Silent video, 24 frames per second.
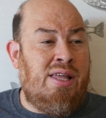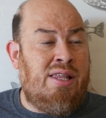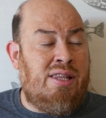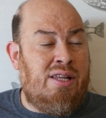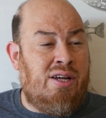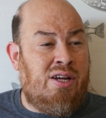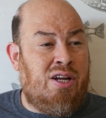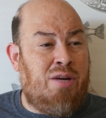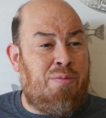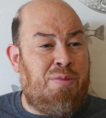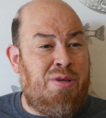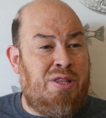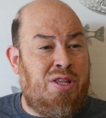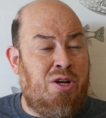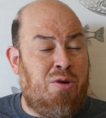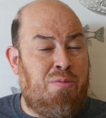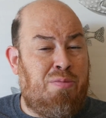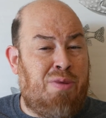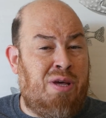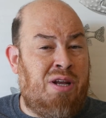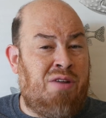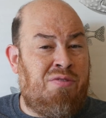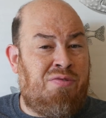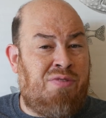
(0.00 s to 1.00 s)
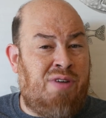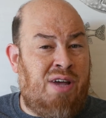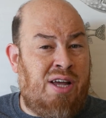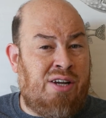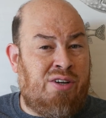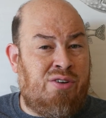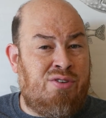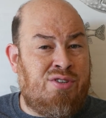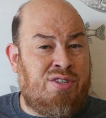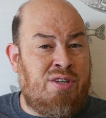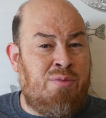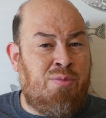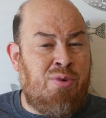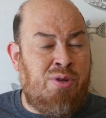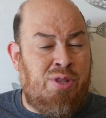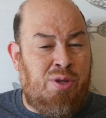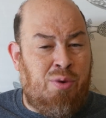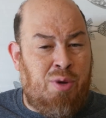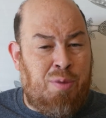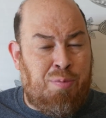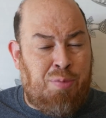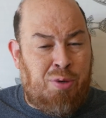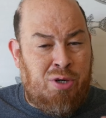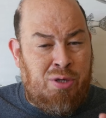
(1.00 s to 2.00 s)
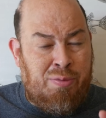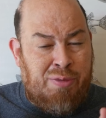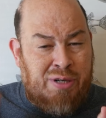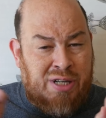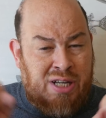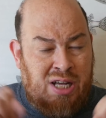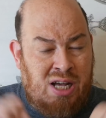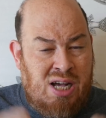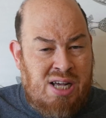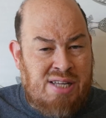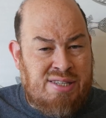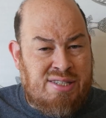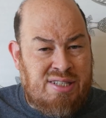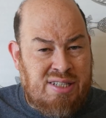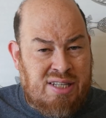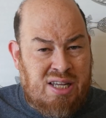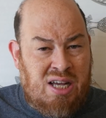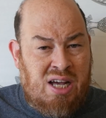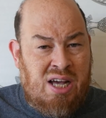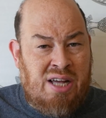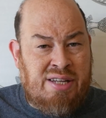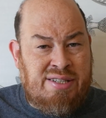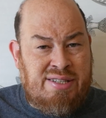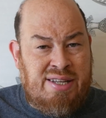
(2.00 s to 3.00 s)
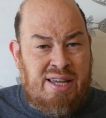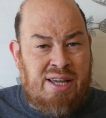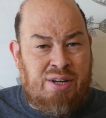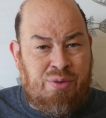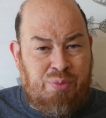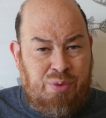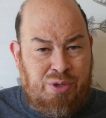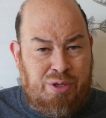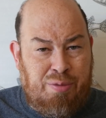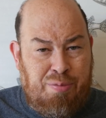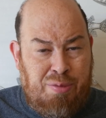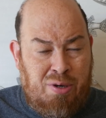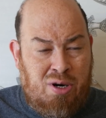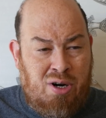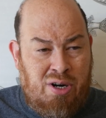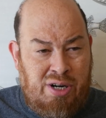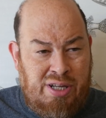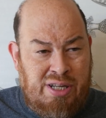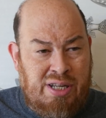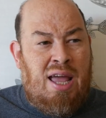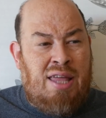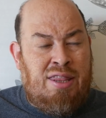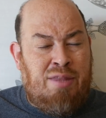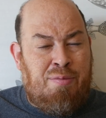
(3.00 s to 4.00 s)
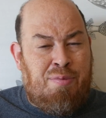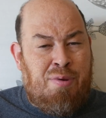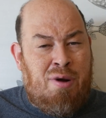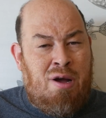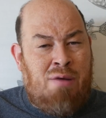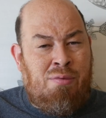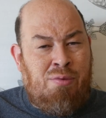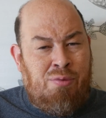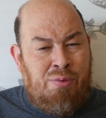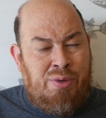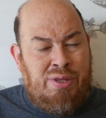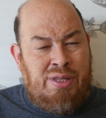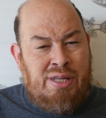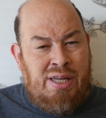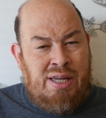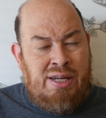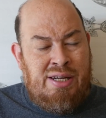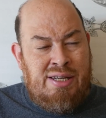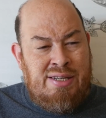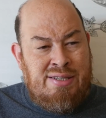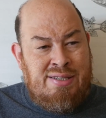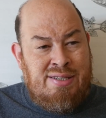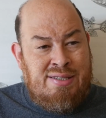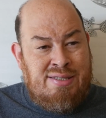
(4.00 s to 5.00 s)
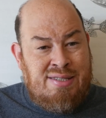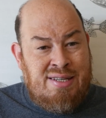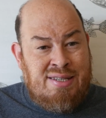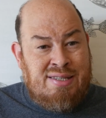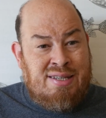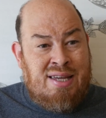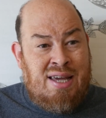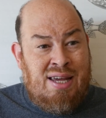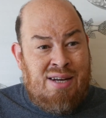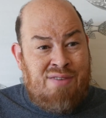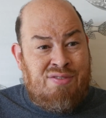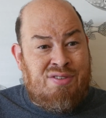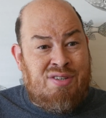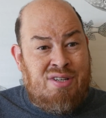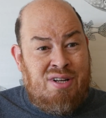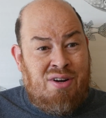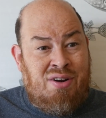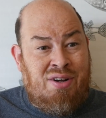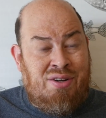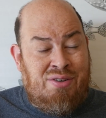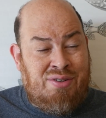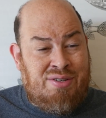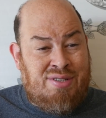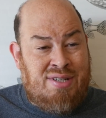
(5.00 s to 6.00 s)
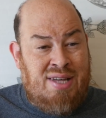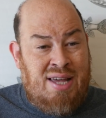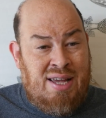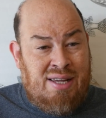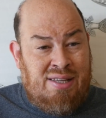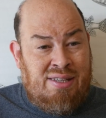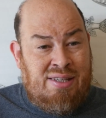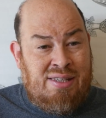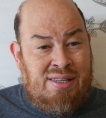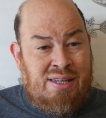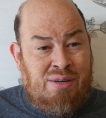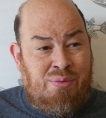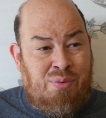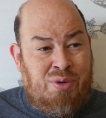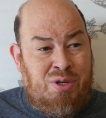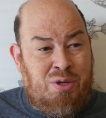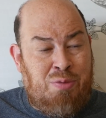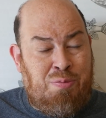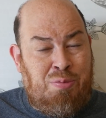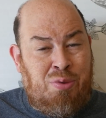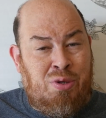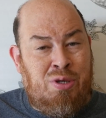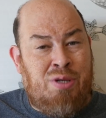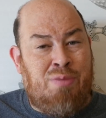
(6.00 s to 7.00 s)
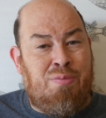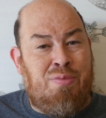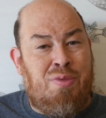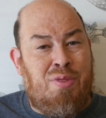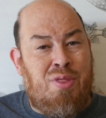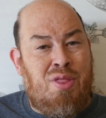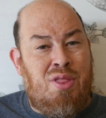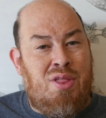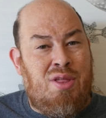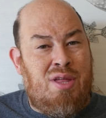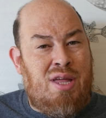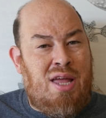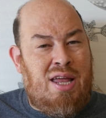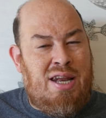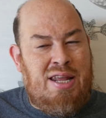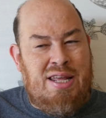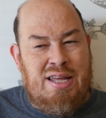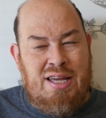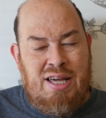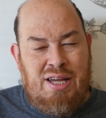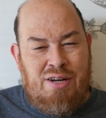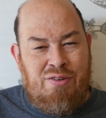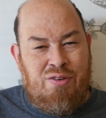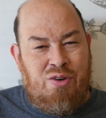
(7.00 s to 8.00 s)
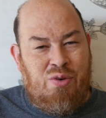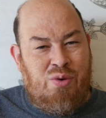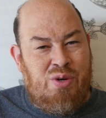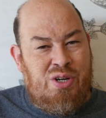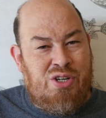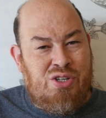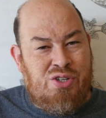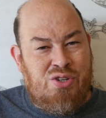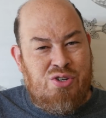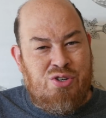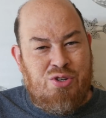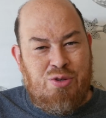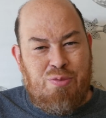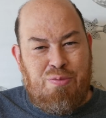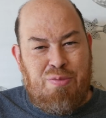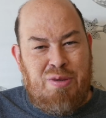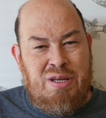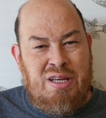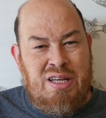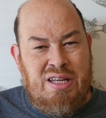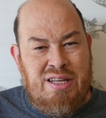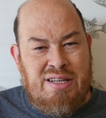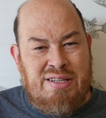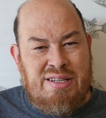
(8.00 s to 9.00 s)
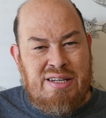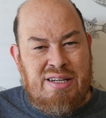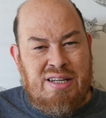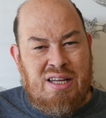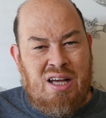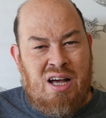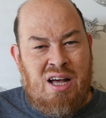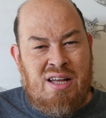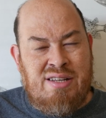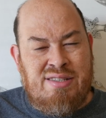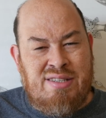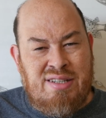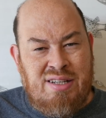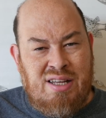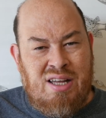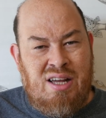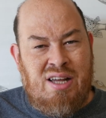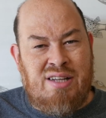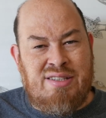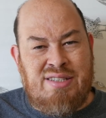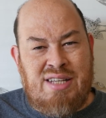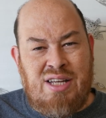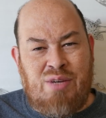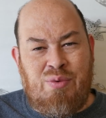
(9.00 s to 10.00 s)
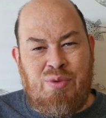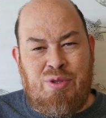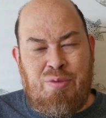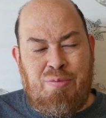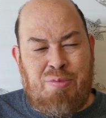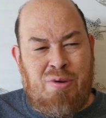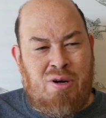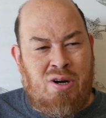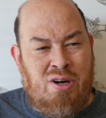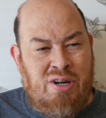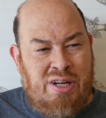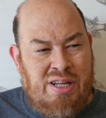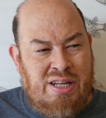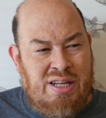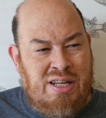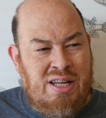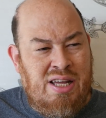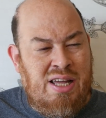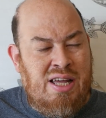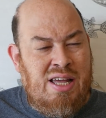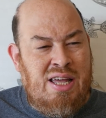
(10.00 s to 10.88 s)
they're going to be their benefactor somewhere they put them in constant contact with the party and the problem with that is is this kind of scenario exactly that when you put any kind of creatures or beings in constant contact with the party,